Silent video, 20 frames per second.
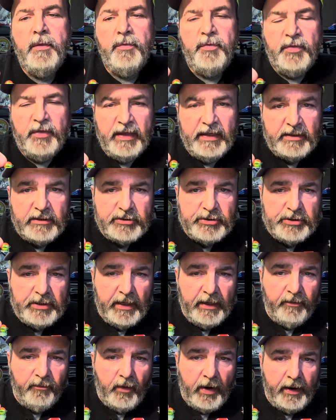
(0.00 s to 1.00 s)
This
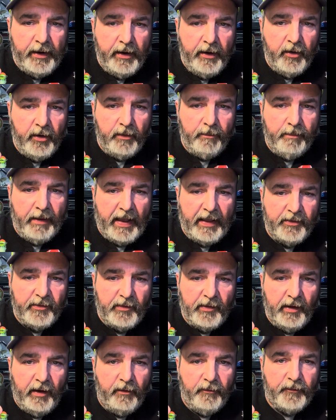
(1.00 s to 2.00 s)
jig right here by
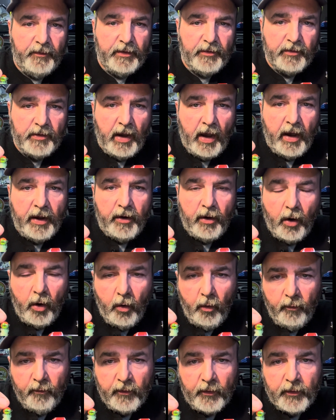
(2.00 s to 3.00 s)
itself has caught
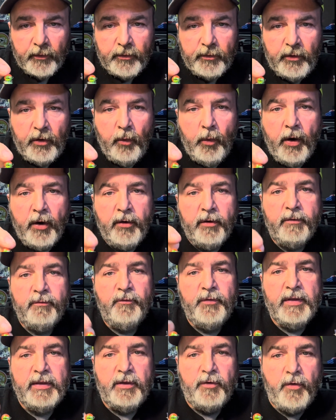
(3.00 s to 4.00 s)
over
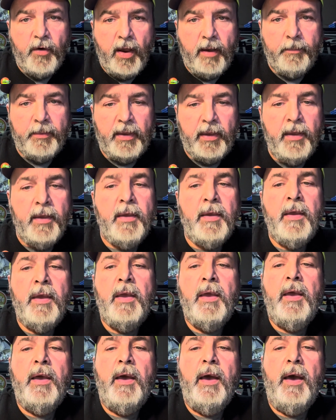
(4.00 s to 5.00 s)
250 crappie.
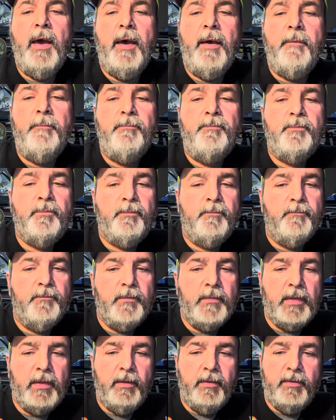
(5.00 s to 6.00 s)

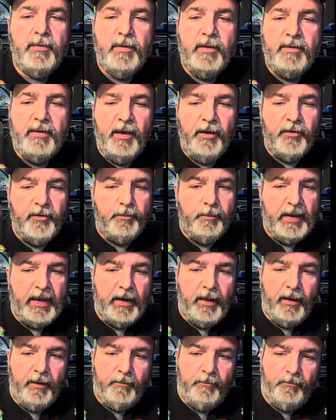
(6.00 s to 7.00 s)
The tail's beat
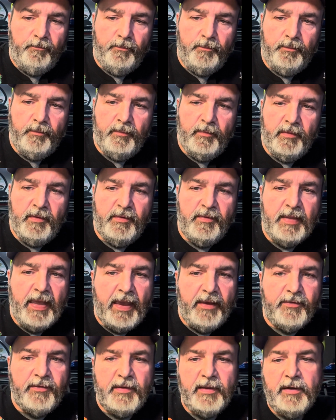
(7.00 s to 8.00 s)
up. It's
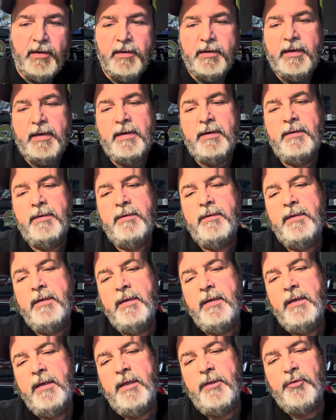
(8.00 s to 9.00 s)
nasty looking.
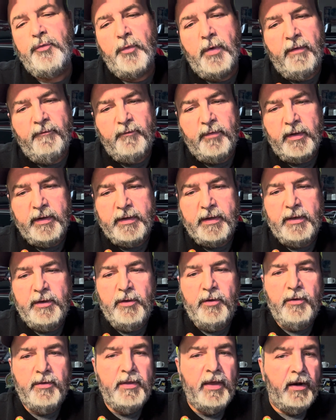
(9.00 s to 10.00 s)
It's rough looking.
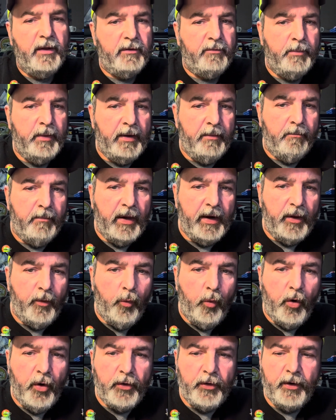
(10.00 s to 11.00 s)
You can tell it's been in muddy
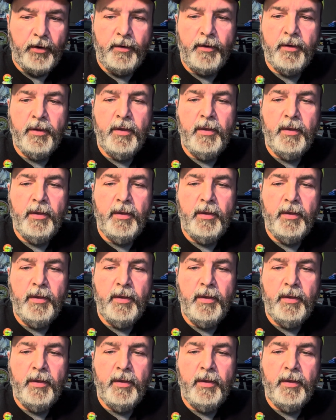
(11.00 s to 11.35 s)
water.